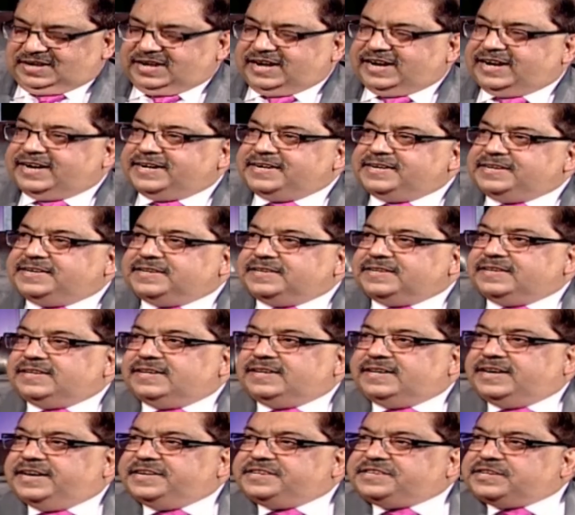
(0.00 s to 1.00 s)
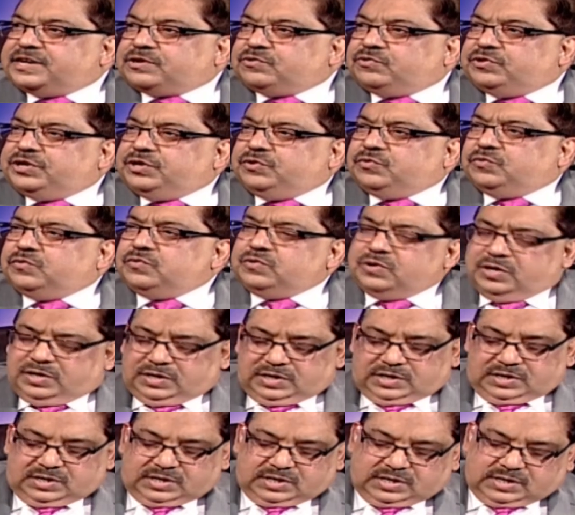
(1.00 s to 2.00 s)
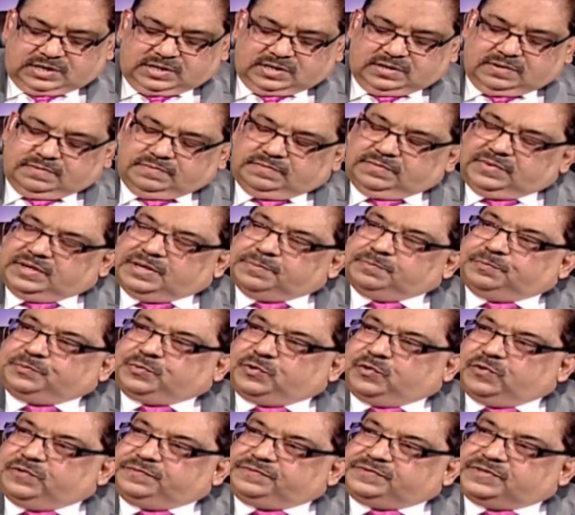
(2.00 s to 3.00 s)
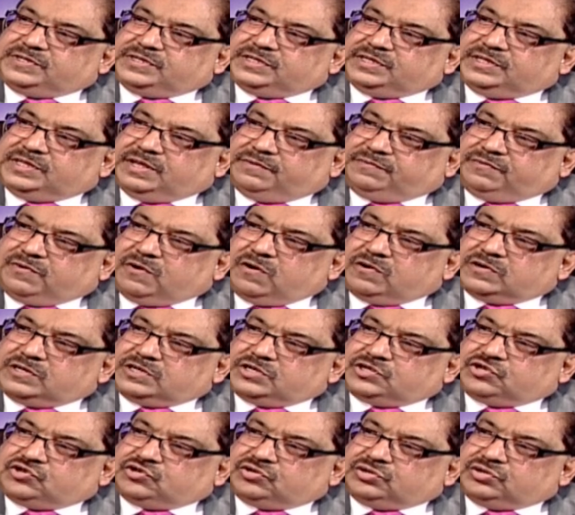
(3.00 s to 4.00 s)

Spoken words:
And later on you improved the font?